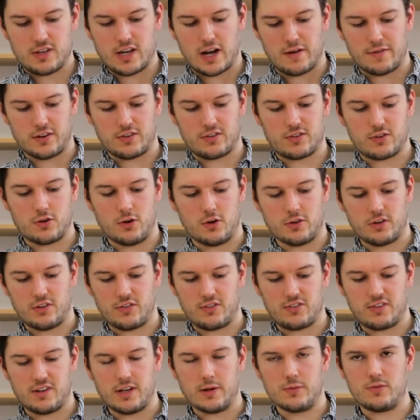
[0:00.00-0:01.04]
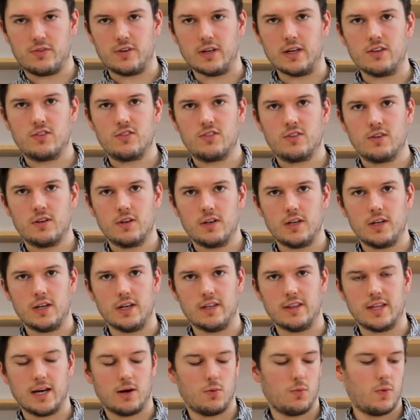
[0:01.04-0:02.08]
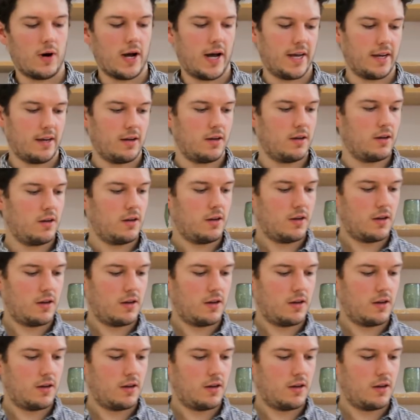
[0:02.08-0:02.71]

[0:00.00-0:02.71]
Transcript: having scored and slipped it in that way,